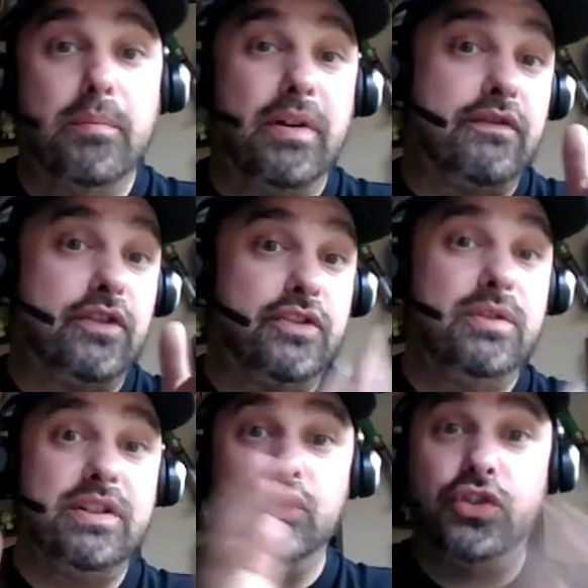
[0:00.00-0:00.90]
But if you're
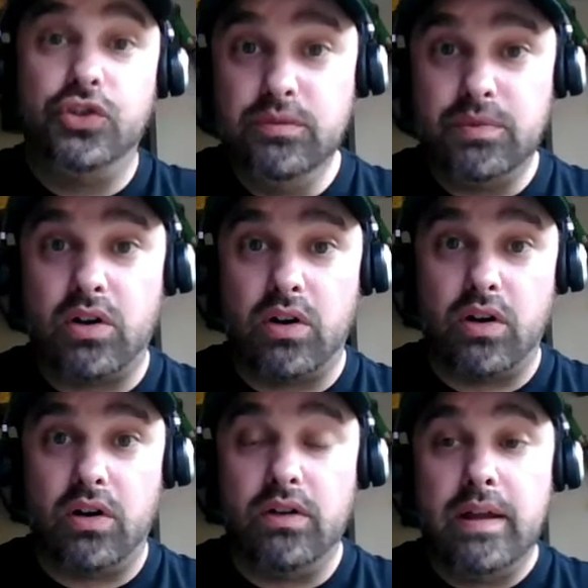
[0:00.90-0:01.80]
doing a Zoom
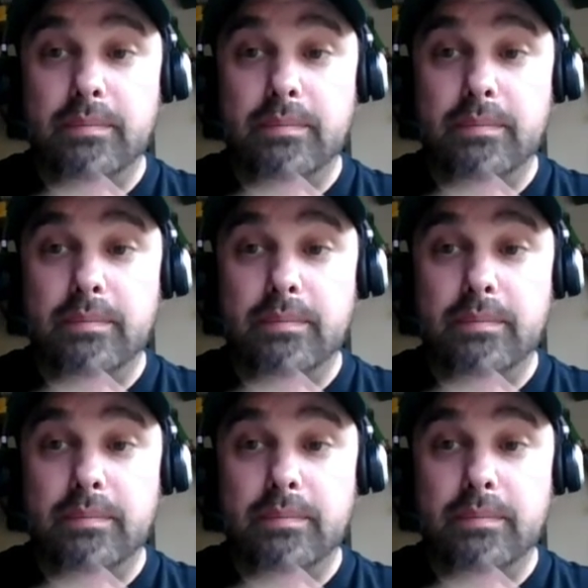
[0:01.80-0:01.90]
call,